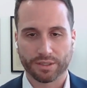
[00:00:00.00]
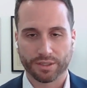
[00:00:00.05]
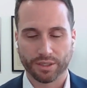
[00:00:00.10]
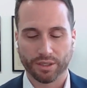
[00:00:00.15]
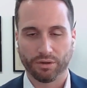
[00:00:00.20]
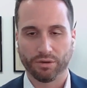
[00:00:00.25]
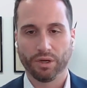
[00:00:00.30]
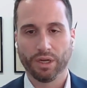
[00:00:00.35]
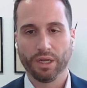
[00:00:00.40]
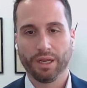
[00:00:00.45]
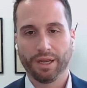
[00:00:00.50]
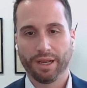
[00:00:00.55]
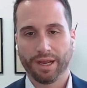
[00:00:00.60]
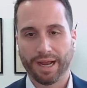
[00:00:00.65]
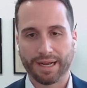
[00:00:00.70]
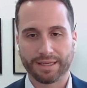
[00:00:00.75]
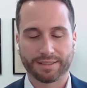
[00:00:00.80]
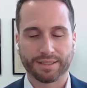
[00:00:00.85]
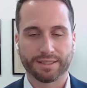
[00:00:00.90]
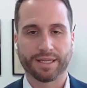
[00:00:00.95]
So
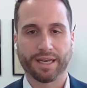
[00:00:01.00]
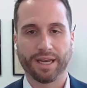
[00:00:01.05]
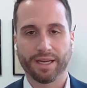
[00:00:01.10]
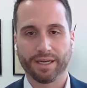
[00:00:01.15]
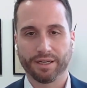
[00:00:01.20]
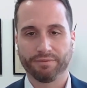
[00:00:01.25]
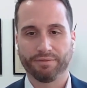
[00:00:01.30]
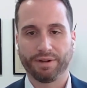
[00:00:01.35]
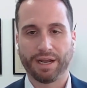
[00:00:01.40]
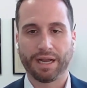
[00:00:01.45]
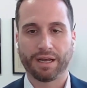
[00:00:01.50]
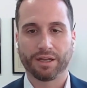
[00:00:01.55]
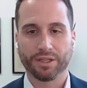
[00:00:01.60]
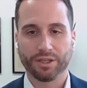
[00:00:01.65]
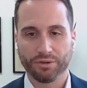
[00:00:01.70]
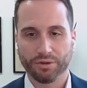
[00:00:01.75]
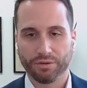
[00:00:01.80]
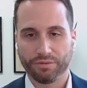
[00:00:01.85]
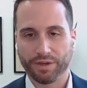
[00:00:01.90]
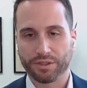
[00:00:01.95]
as it's gaining
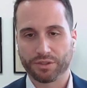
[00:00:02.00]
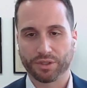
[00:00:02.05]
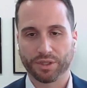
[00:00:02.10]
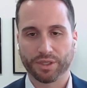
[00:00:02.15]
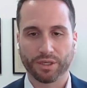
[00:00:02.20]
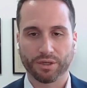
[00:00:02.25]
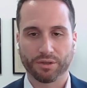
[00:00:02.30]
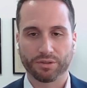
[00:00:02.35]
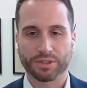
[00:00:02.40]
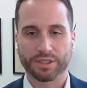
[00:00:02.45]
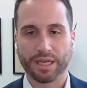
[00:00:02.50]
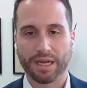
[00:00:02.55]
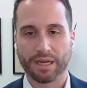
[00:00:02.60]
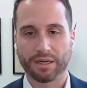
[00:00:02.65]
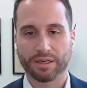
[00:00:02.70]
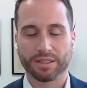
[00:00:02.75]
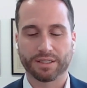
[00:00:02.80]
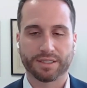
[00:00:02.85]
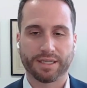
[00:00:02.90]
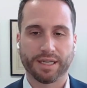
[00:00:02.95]
value, it eventually goes
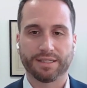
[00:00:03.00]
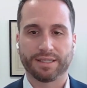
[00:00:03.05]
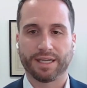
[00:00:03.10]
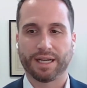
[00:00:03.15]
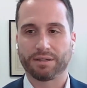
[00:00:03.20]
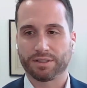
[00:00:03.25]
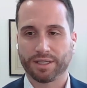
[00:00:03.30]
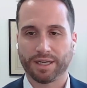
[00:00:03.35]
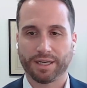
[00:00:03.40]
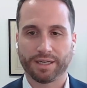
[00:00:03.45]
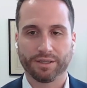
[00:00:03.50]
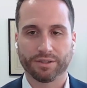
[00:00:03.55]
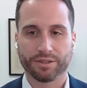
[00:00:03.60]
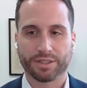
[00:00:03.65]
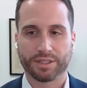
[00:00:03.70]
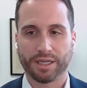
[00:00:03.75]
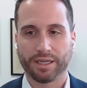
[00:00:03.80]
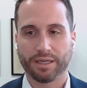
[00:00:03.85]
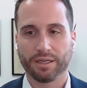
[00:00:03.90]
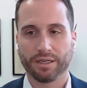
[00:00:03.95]
down, it stays outside of your
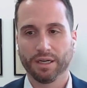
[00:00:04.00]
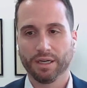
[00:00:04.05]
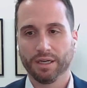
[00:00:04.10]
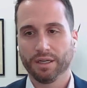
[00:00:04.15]
state.